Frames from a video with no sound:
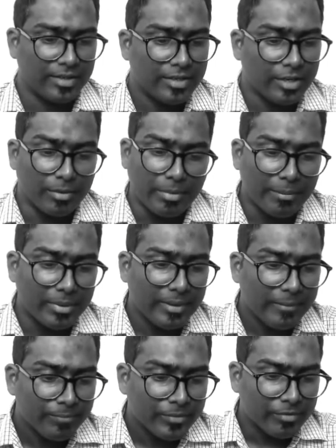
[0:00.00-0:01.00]
Now remember,
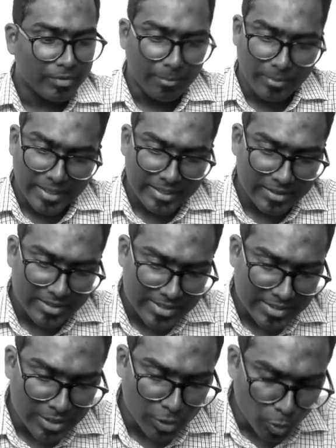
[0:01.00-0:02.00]
we are playing this
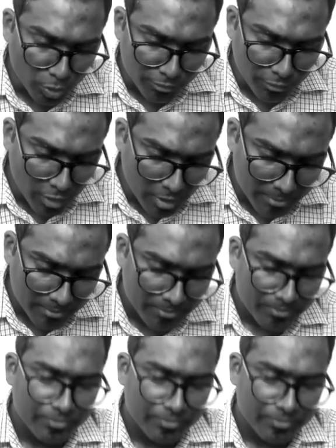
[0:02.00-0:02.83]
in the root form.